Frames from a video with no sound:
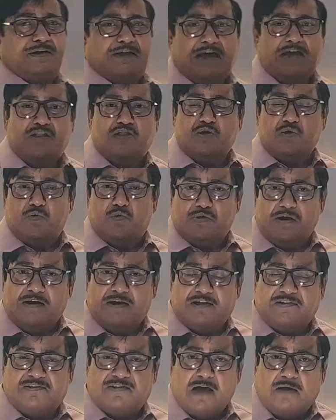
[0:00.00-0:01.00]
Can the oral
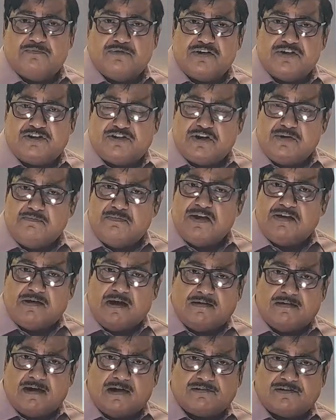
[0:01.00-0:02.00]
examination be
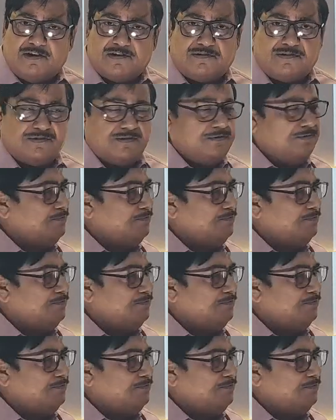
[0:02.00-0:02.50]
conducted